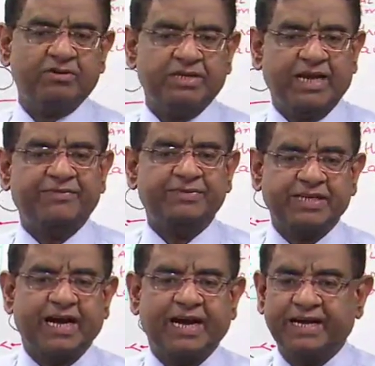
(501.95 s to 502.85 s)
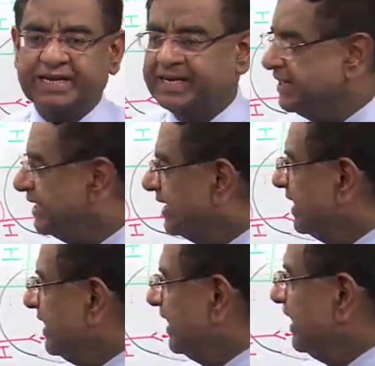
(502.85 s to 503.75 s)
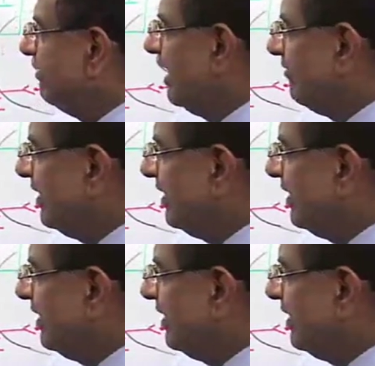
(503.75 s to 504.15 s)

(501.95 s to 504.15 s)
on the left side, he will have